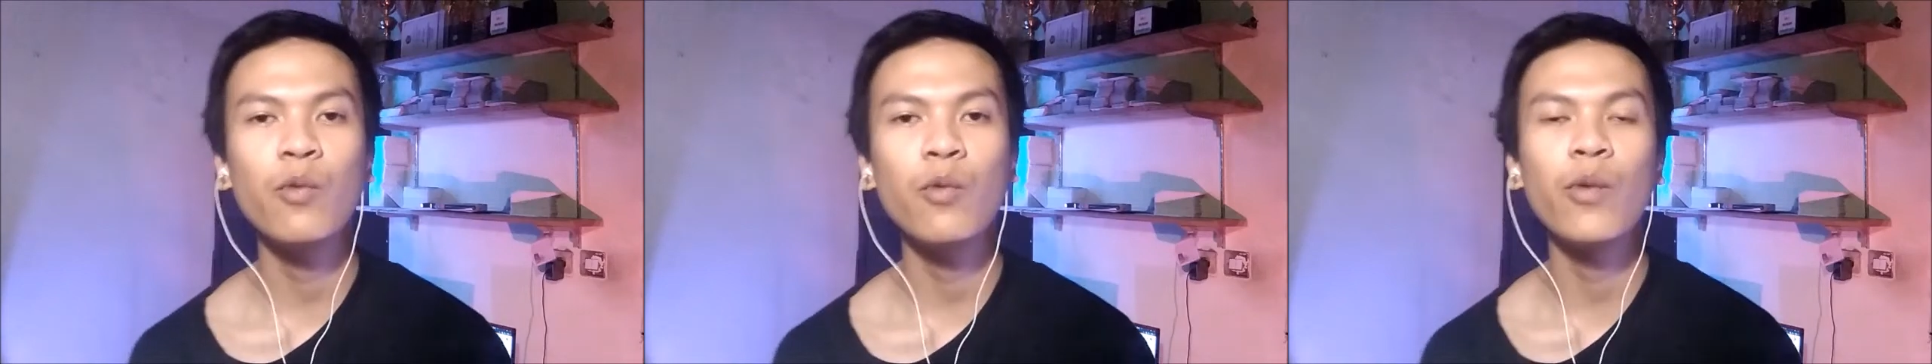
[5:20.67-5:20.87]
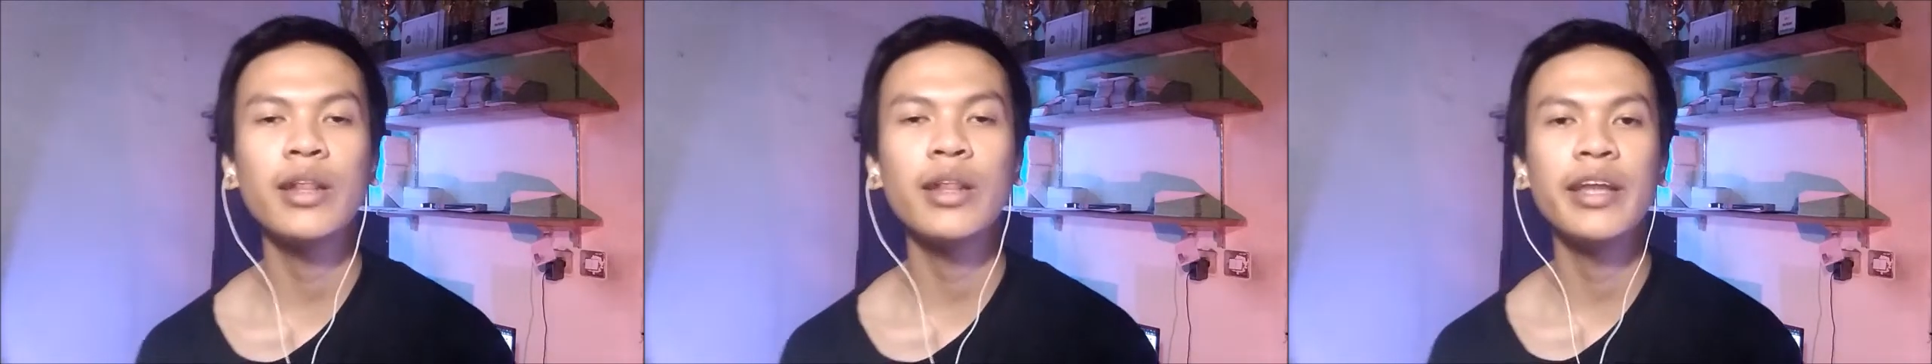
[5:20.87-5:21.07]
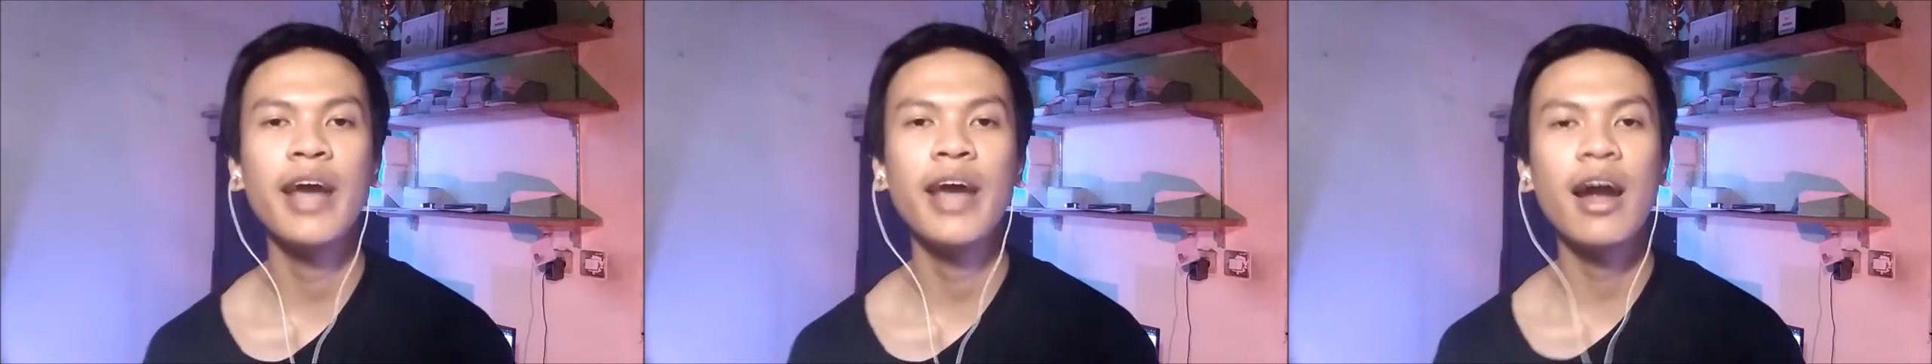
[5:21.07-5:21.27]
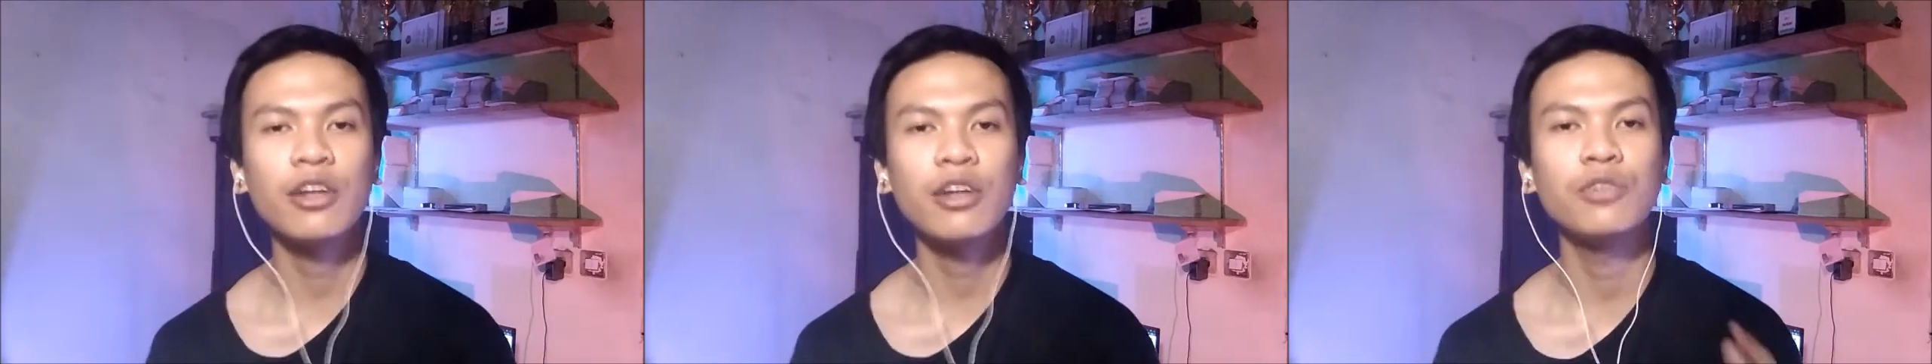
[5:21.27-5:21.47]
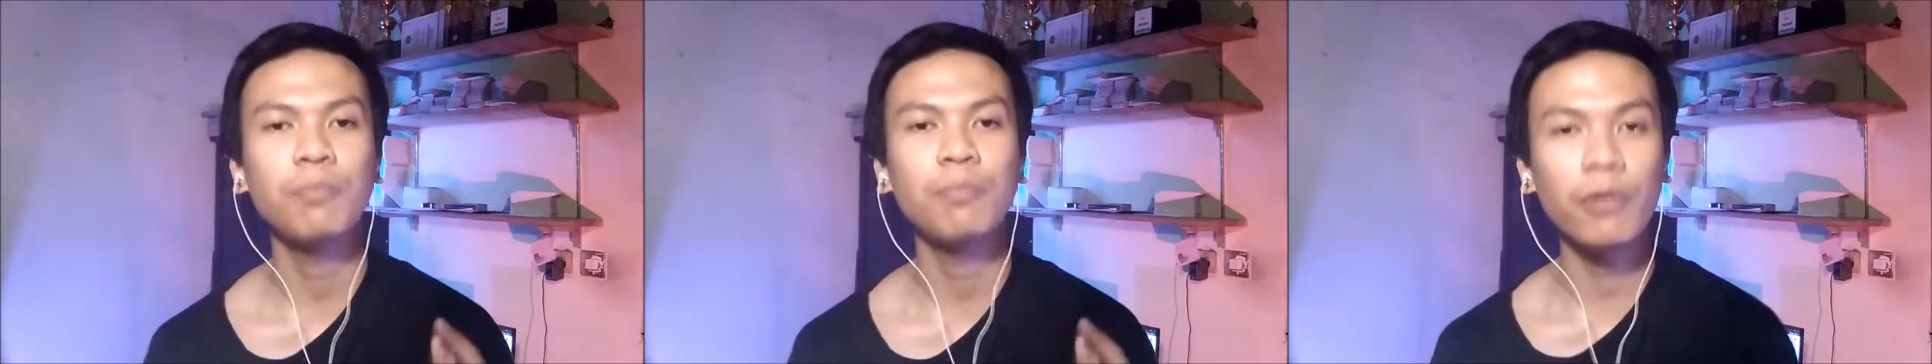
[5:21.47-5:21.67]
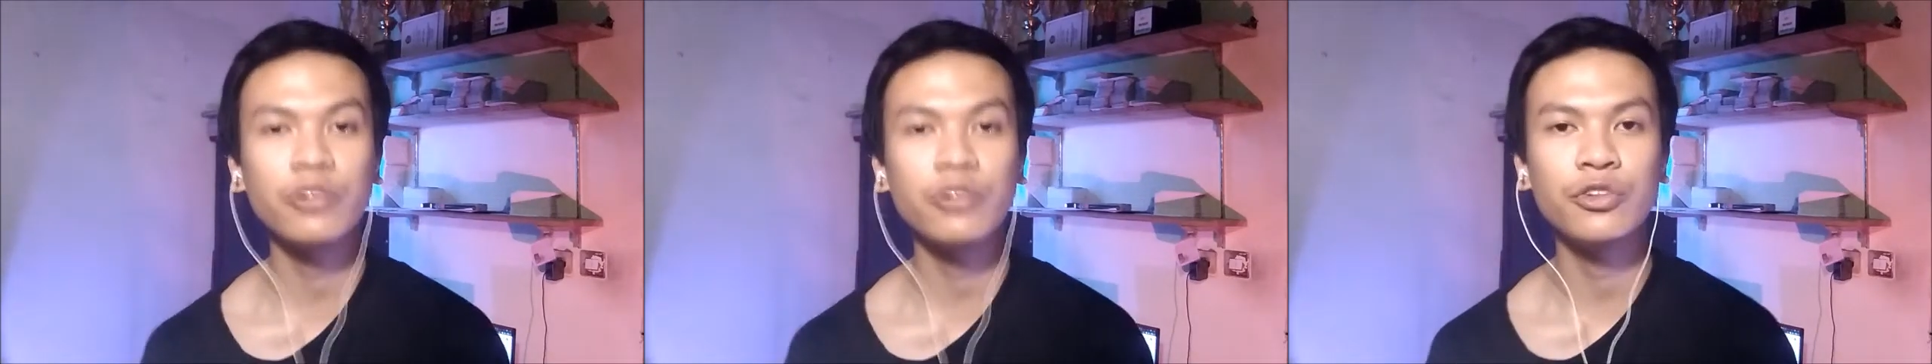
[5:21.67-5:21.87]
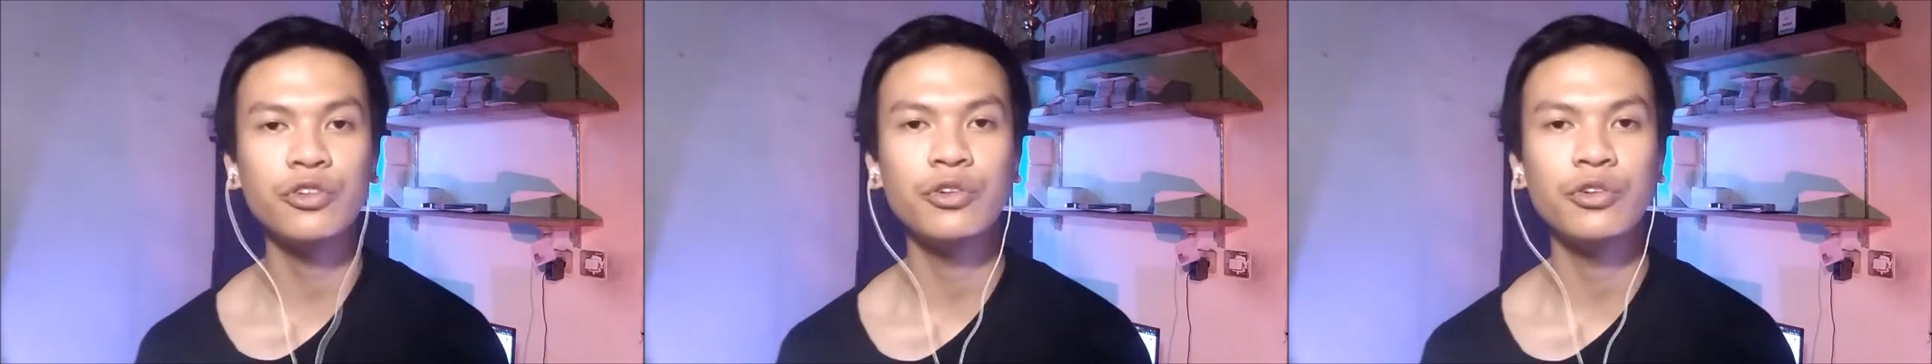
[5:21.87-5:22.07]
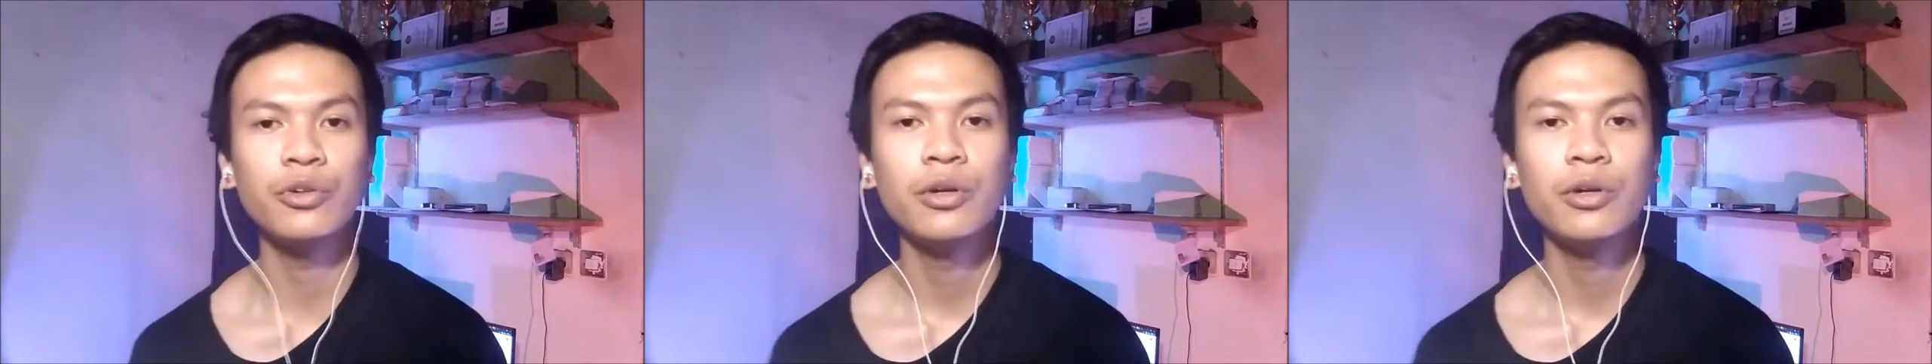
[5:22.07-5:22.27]
what they are supposed to
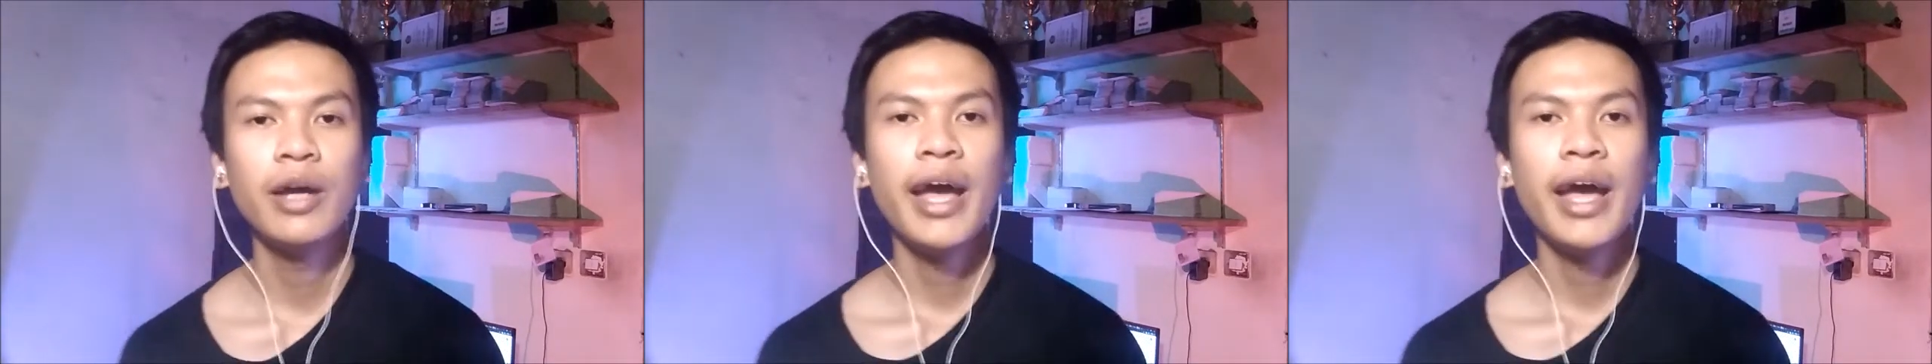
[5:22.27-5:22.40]
do